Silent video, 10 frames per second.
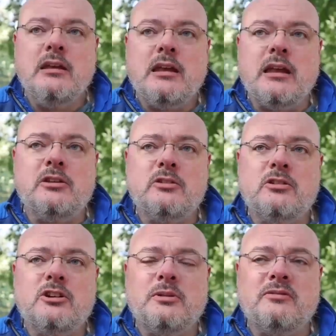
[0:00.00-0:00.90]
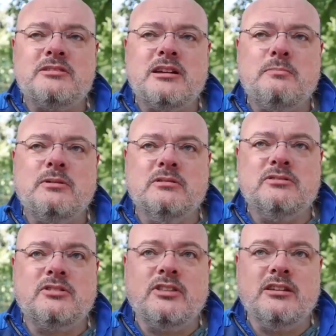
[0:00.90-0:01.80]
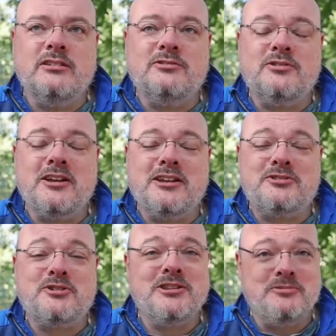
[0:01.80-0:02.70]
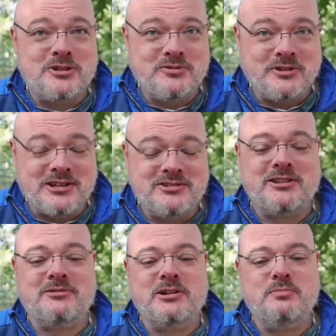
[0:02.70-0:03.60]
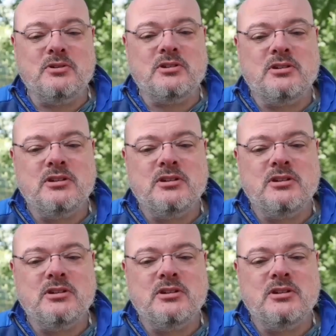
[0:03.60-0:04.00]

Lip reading: Another couple of examples, the truly wonderful SRE book